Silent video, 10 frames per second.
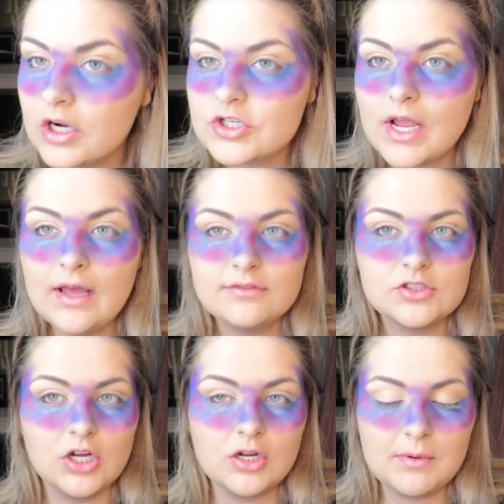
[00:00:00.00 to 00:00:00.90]
gosh, I have to
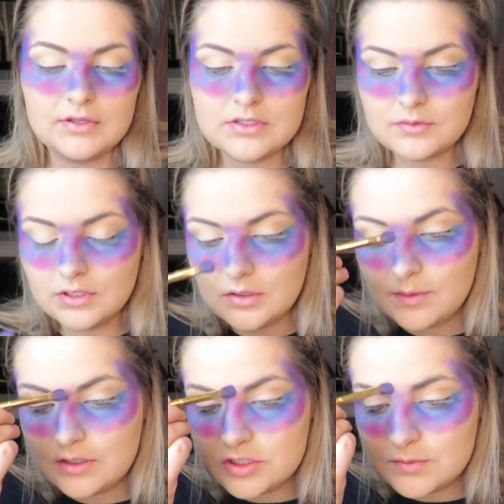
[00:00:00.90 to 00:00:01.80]
talk about this really
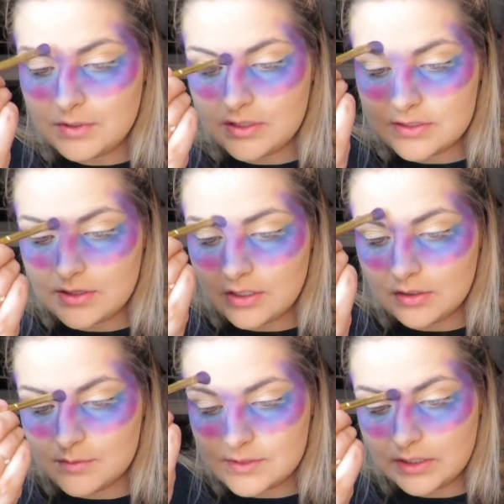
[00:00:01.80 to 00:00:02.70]
quick just because I thought
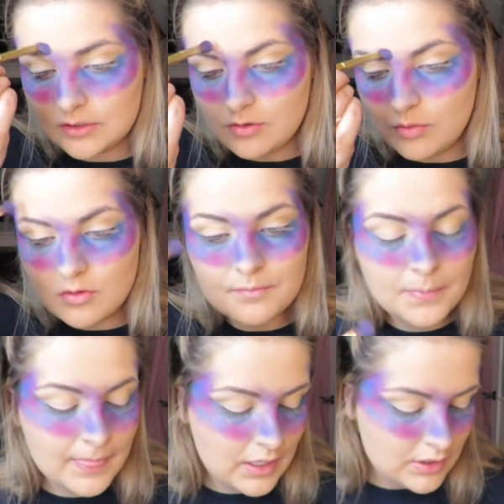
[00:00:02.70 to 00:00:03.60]
it was kind of cool.
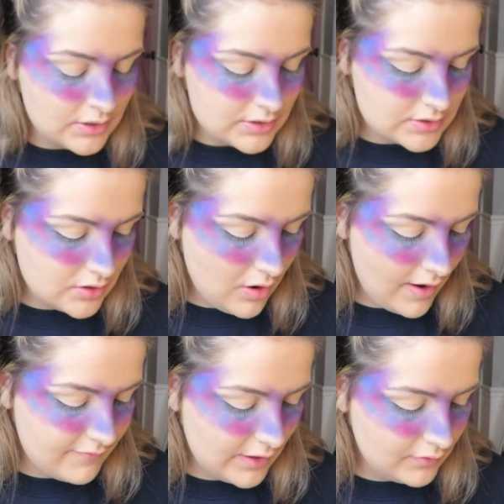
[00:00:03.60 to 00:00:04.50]
So
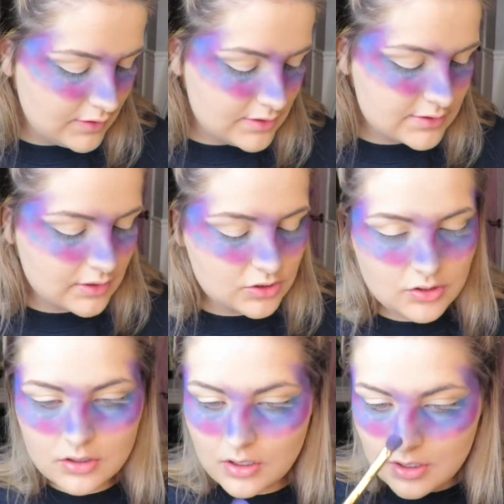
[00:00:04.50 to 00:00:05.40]
I found this
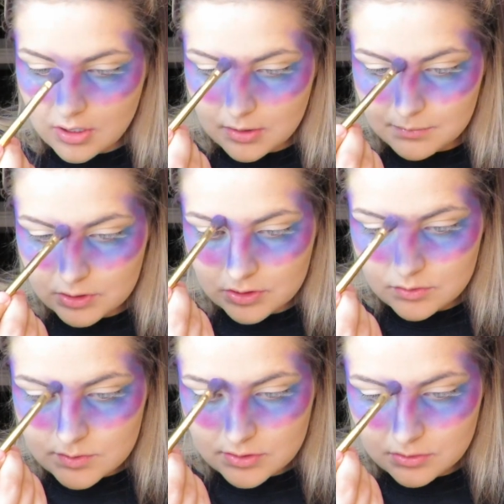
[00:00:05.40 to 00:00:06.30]

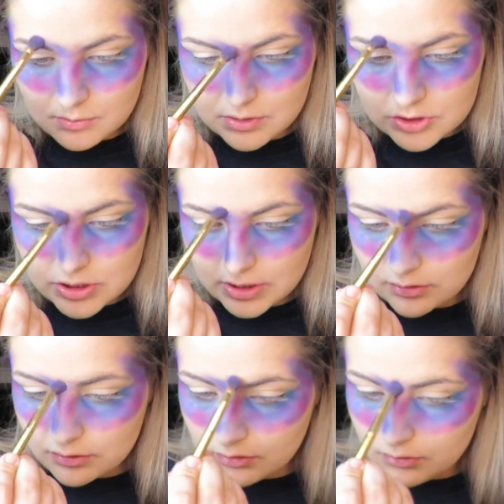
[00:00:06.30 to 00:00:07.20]
YouTube
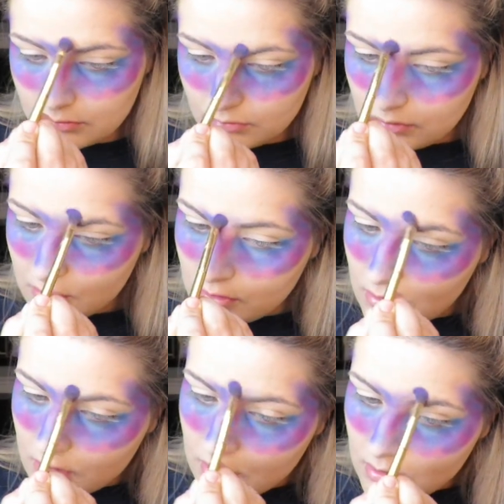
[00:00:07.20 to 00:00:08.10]
channel,
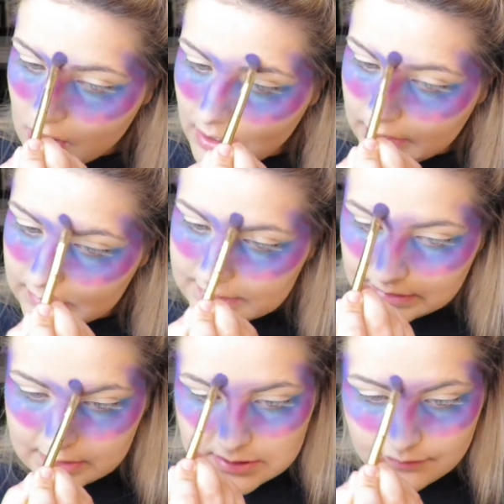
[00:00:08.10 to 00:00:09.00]
and it's
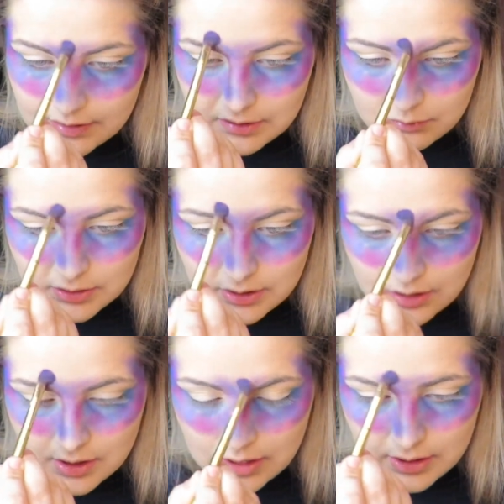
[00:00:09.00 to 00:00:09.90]
like this
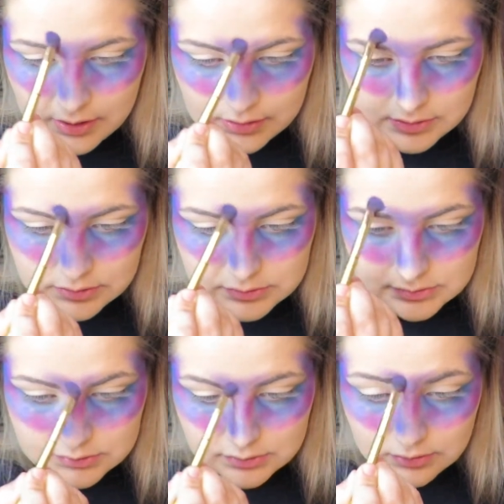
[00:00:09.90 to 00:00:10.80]
family, and